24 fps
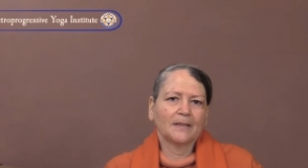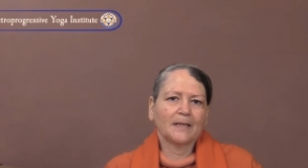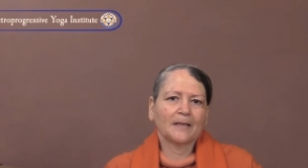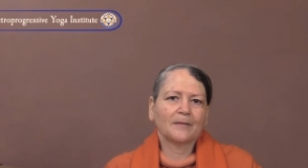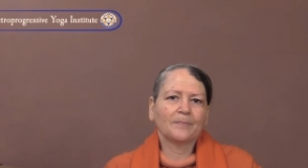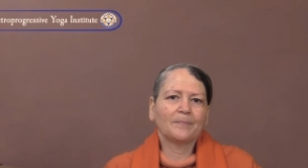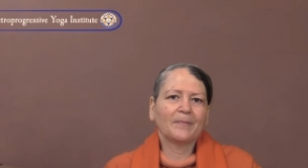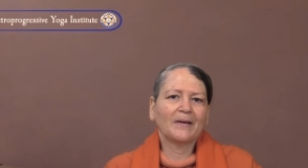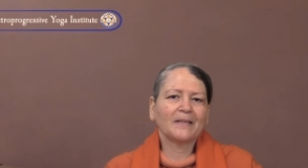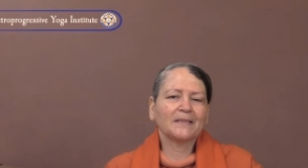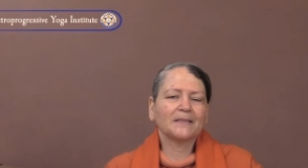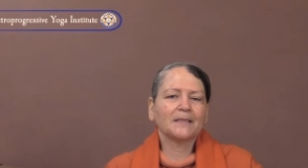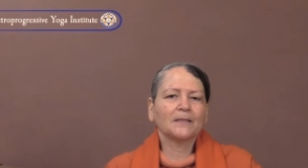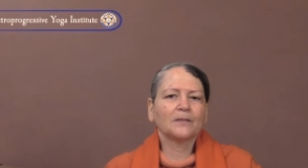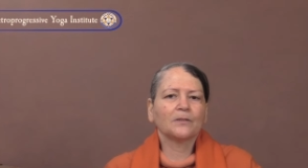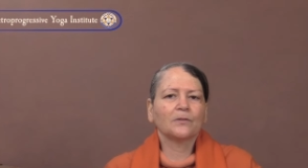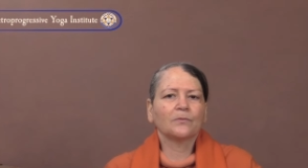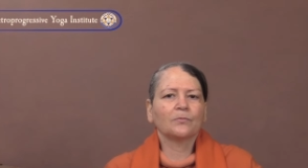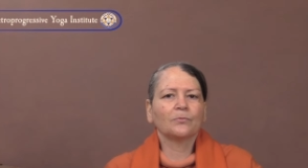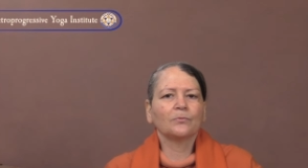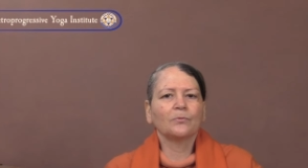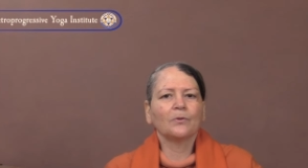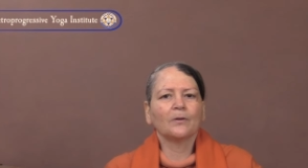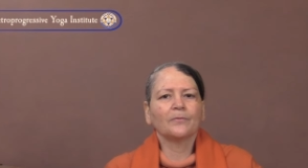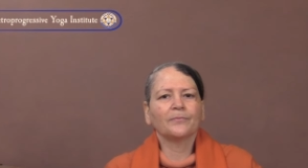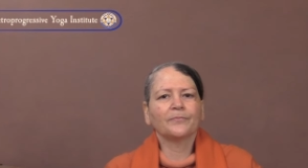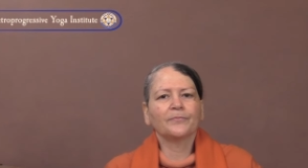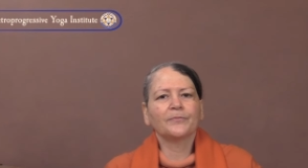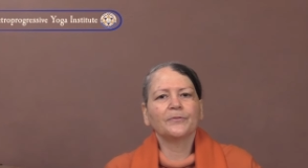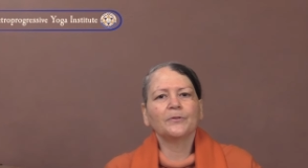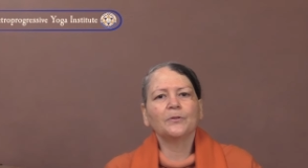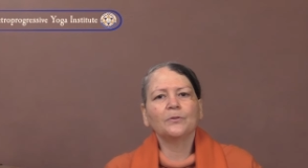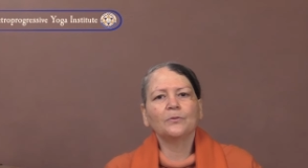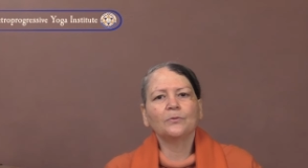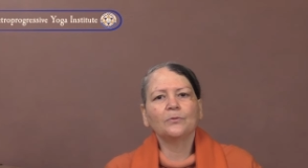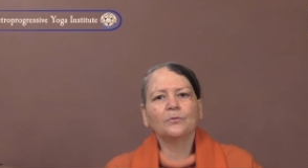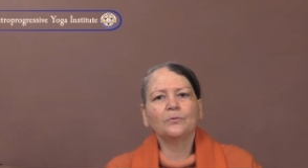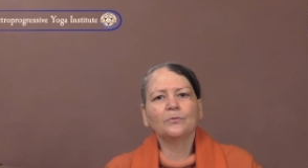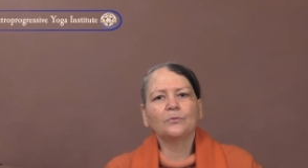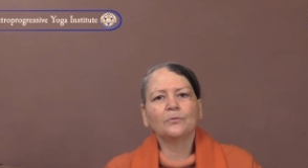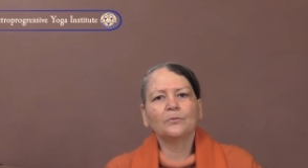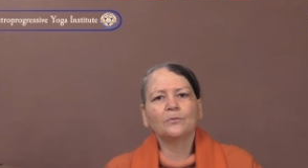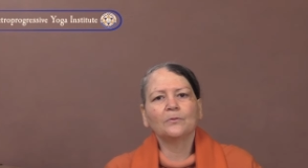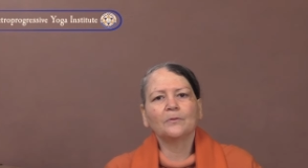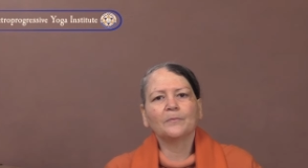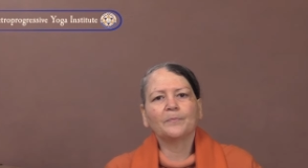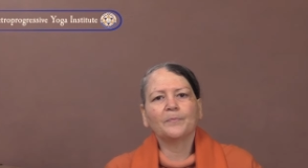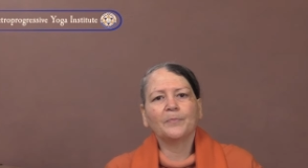that passes through a
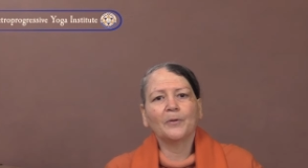few